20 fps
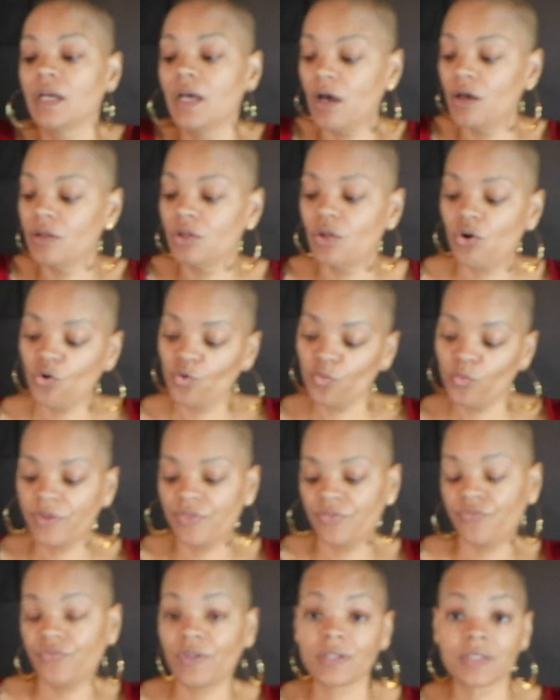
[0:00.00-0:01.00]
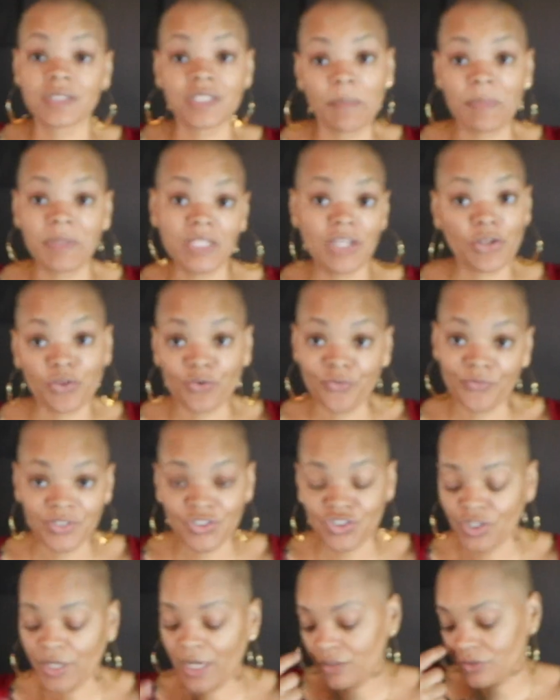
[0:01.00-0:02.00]
along with some of the other fun
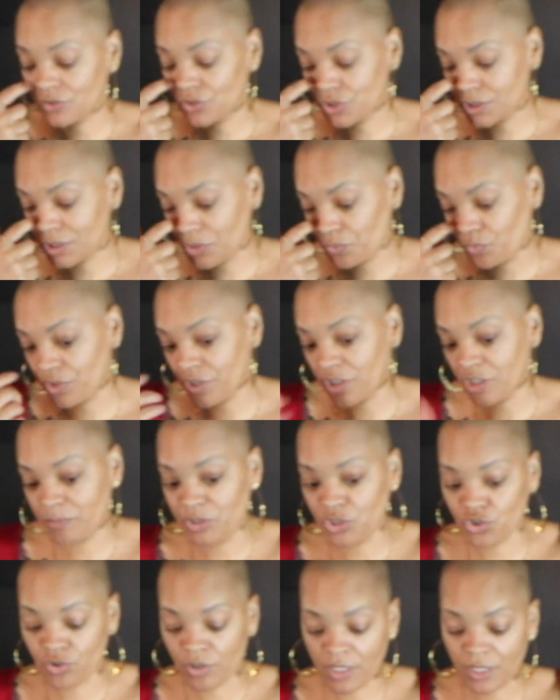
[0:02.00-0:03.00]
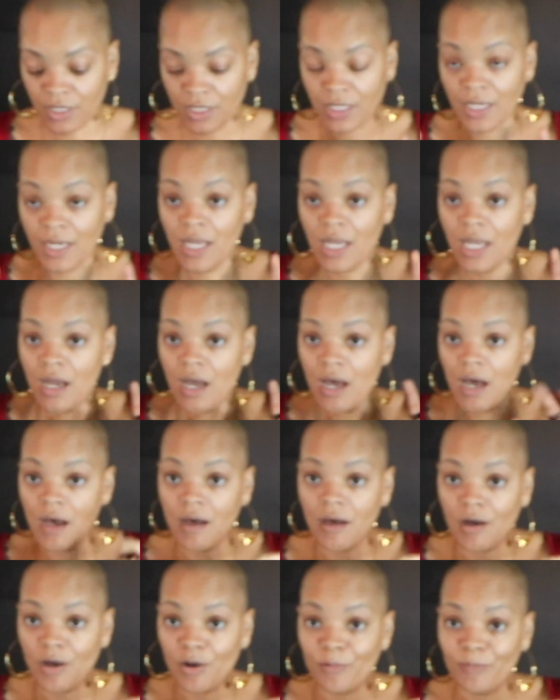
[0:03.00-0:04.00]
challenges that we're going to be trying
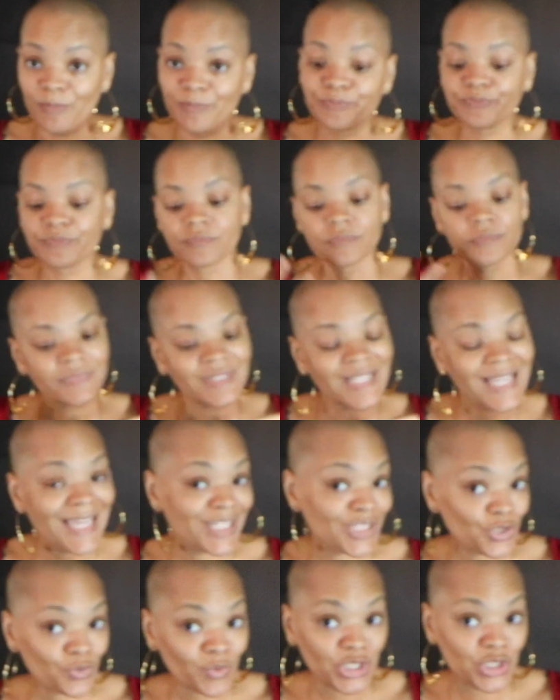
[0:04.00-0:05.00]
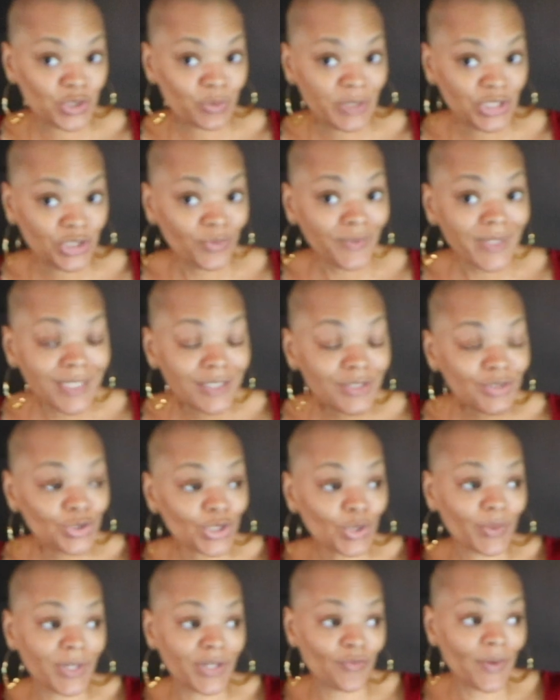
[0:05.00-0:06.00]
in 2023. So
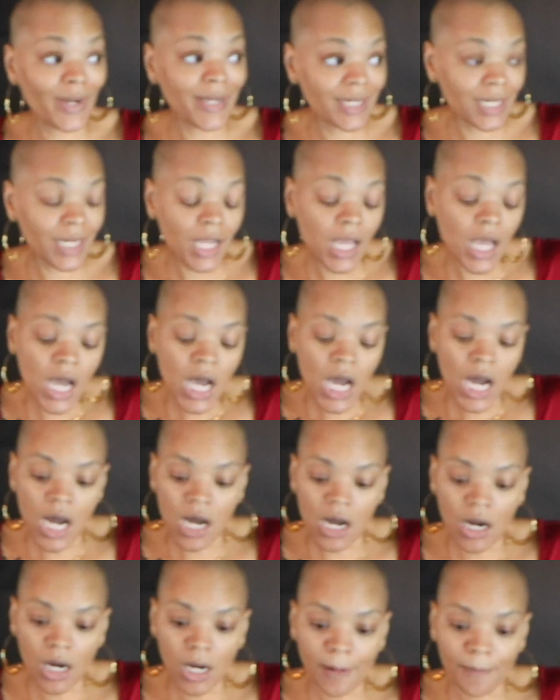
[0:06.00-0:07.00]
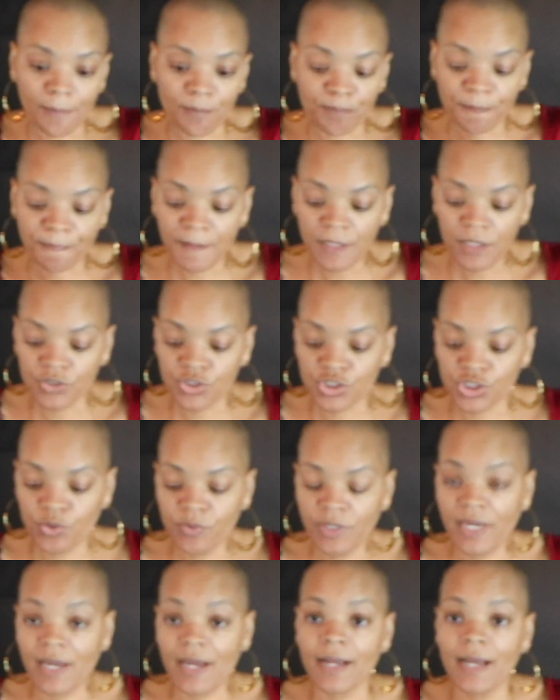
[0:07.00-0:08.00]
get ready. So
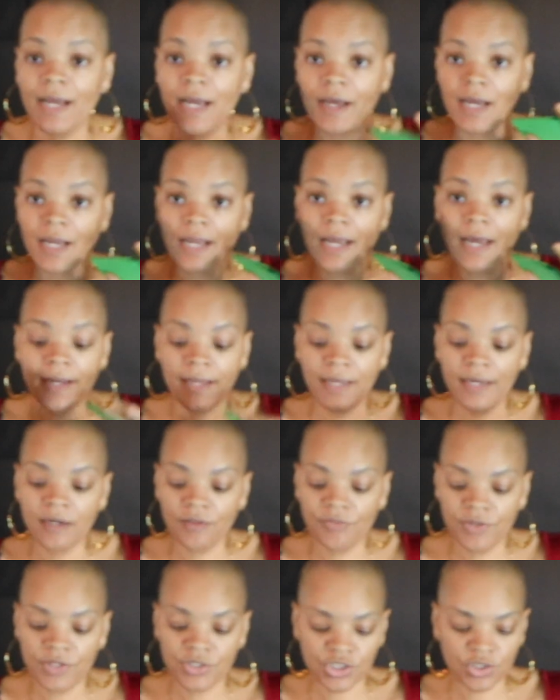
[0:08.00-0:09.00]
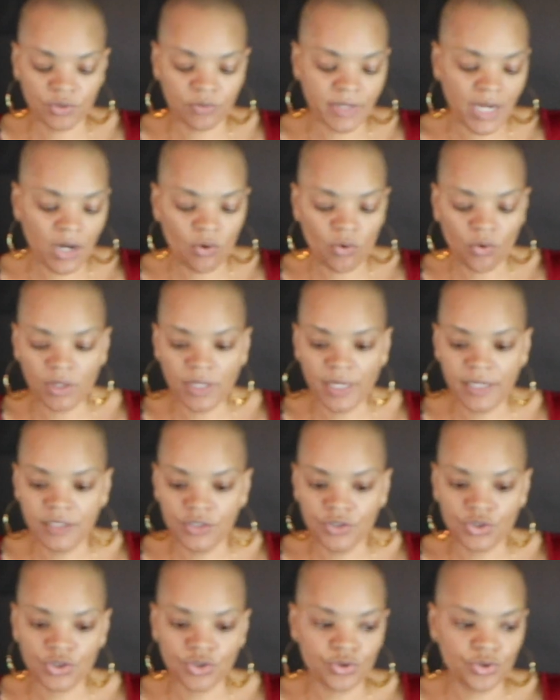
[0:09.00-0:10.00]
yeah, I got ahead of this. So now all I need
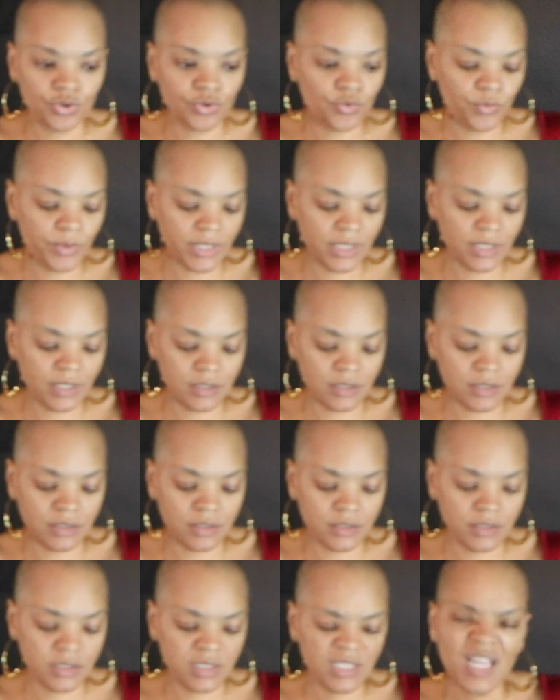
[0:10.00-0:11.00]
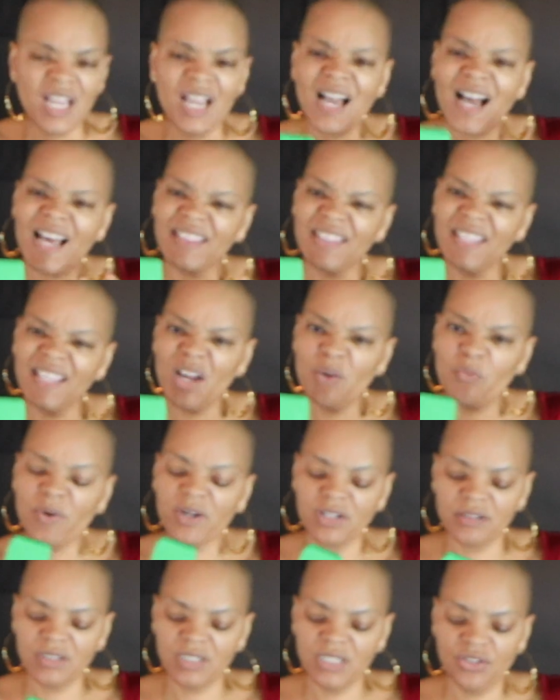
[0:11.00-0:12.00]
to do is, I think I want
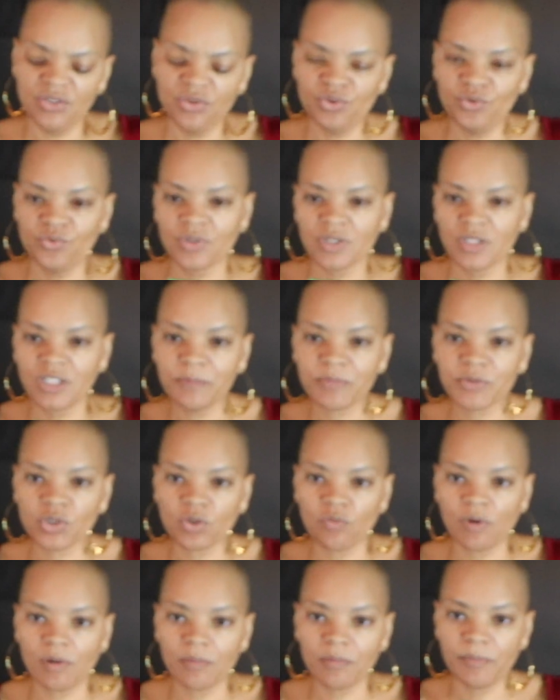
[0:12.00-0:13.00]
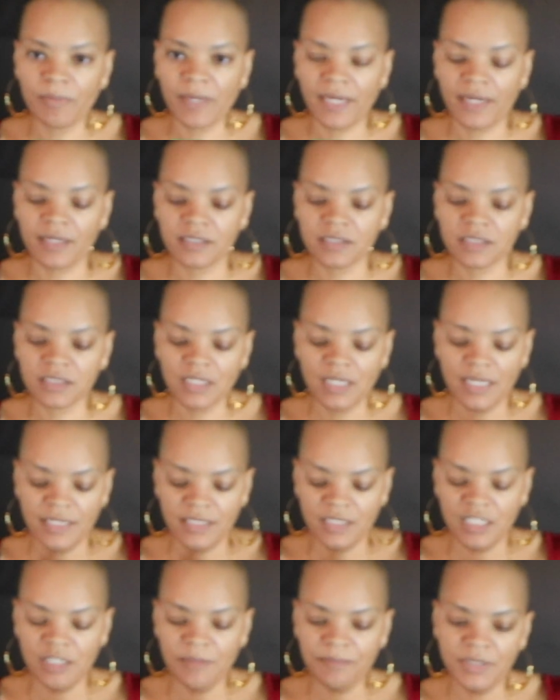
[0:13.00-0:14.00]
to either use clips or rubber bands to like
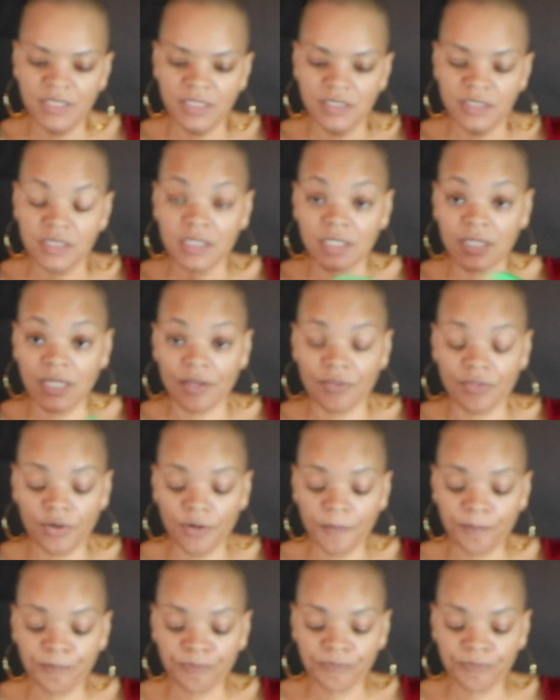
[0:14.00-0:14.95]
keep these together.